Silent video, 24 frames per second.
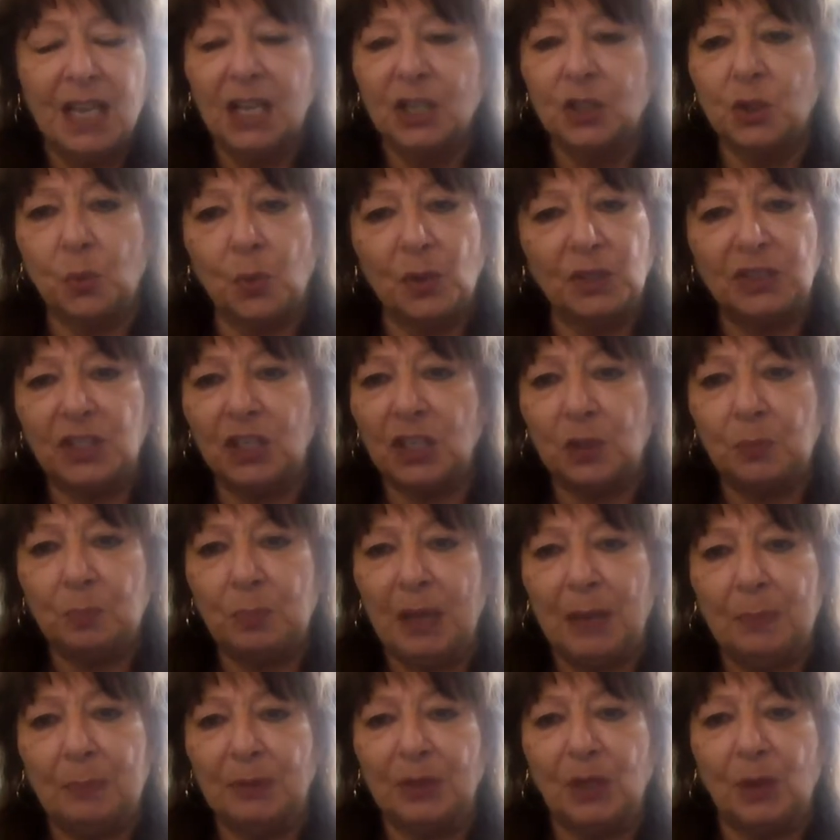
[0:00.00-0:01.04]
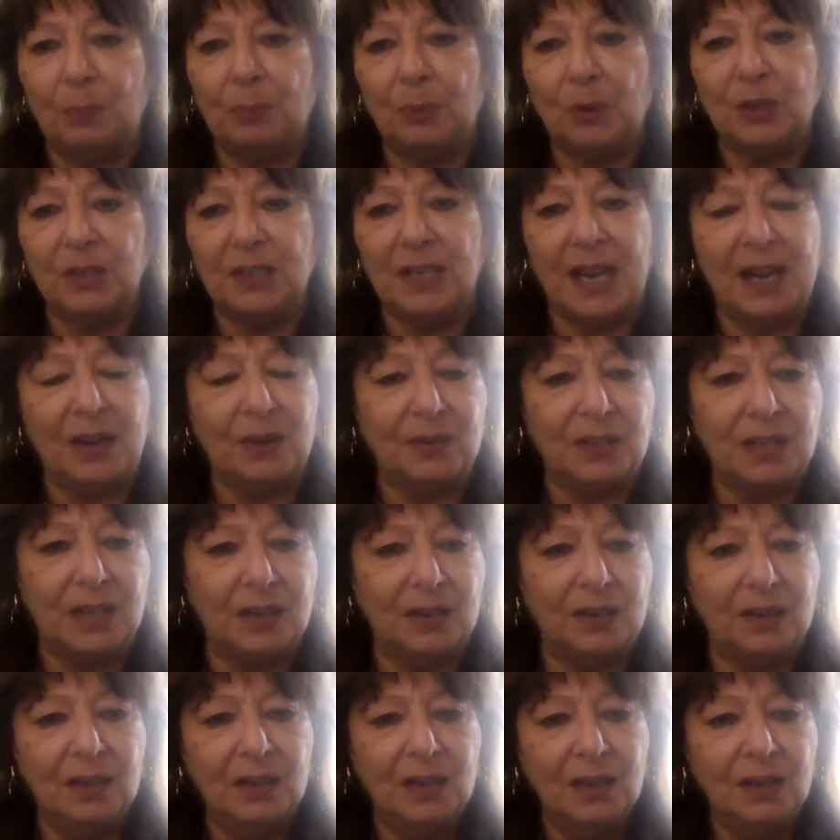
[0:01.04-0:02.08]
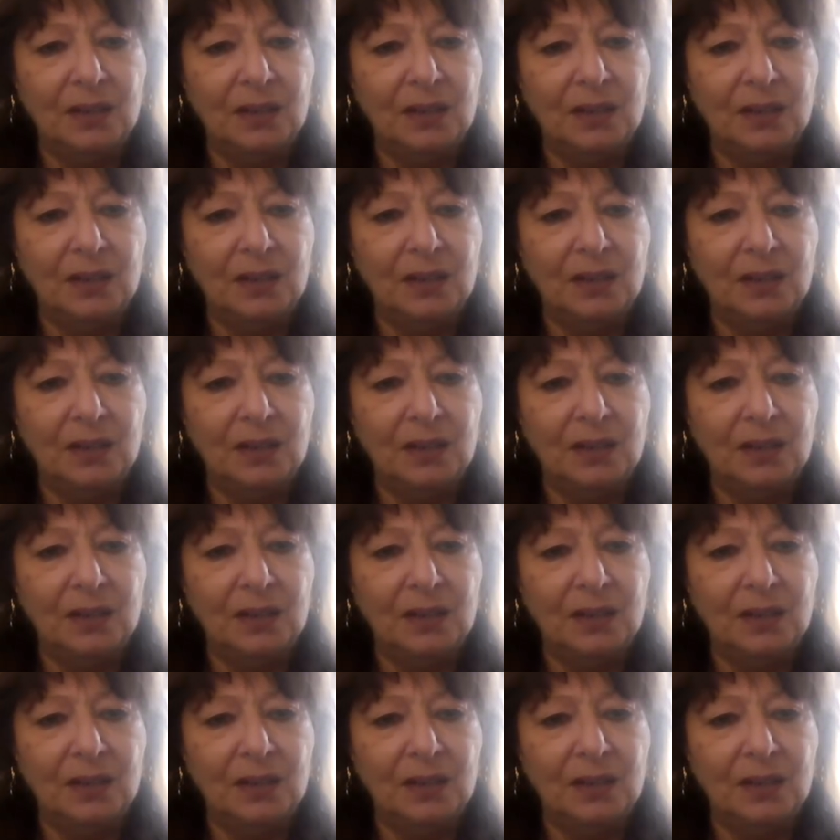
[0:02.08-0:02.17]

Is what these people are putting out here.